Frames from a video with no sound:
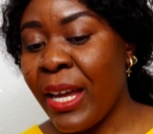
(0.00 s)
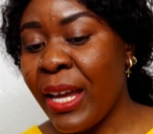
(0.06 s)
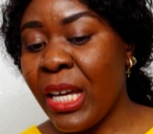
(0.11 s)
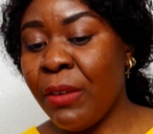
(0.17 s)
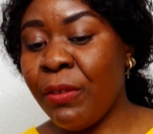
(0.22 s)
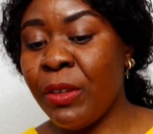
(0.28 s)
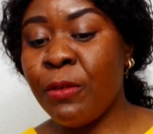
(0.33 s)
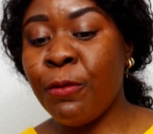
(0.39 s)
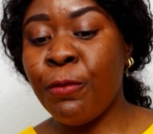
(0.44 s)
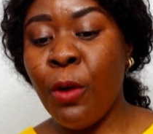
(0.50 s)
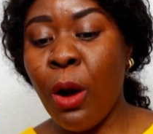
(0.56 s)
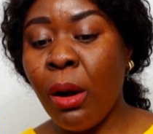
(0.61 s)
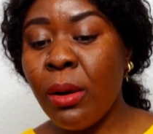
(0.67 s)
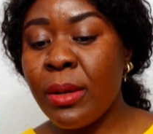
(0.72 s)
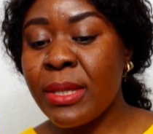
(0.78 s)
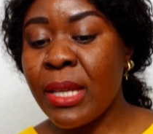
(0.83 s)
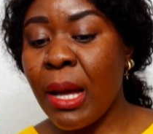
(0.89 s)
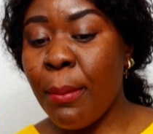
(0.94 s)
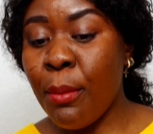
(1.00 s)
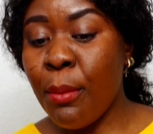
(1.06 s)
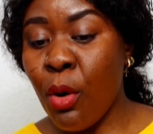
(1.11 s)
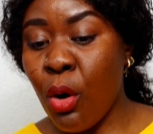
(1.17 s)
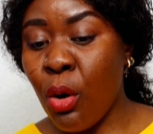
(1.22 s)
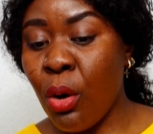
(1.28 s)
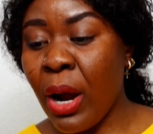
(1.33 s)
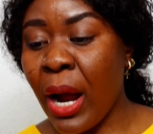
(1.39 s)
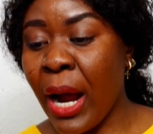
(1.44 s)
If it falls
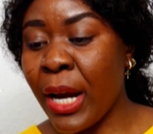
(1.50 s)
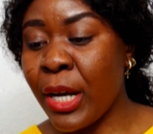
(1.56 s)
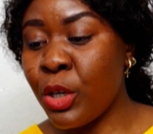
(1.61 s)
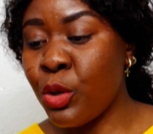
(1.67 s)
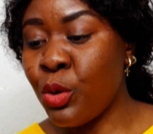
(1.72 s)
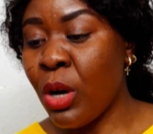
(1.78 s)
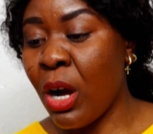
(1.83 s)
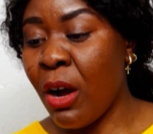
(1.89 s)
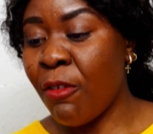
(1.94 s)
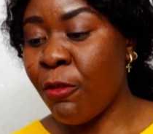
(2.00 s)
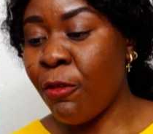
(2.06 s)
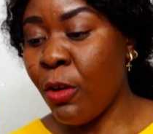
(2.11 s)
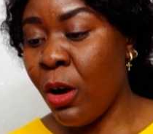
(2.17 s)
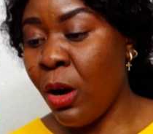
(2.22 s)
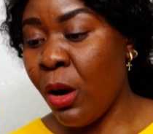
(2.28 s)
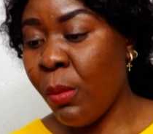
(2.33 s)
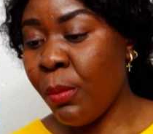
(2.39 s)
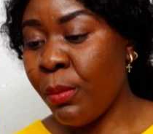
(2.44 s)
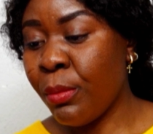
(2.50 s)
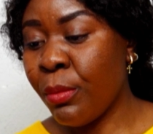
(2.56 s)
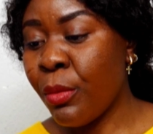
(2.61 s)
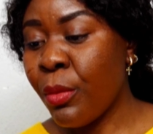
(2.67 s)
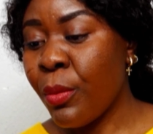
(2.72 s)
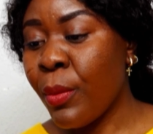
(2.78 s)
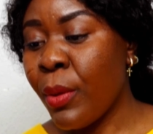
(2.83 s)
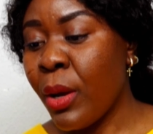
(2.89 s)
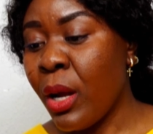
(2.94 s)
among and you have
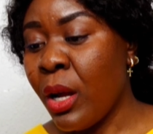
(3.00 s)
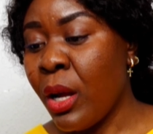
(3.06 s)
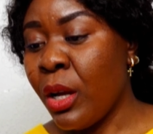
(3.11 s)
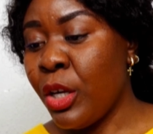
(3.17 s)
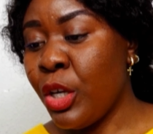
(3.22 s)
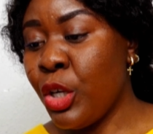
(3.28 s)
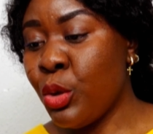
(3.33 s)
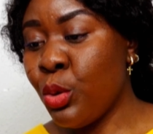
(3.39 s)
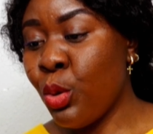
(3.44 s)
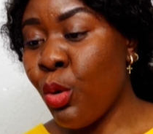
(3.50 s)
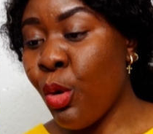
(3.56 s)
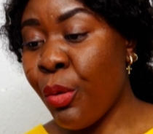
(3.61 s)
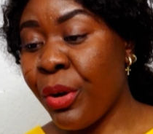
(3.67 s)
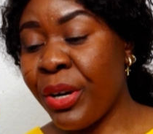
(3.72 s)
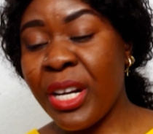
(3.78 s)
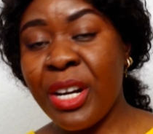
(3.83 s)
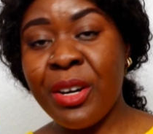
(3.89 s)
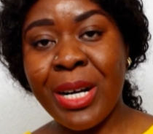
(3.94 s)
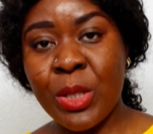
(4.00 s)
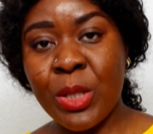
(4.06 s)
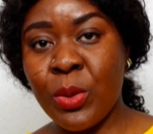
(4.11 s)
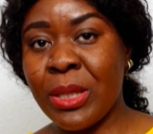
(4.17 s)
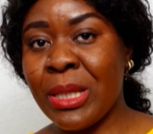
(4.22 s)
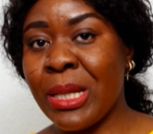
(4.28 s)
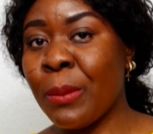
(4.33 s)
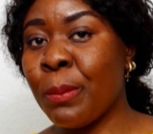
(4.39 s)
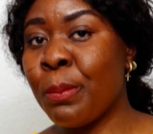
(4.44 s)
already
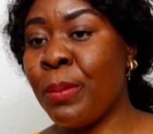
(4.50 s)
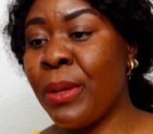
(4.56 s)
graduated,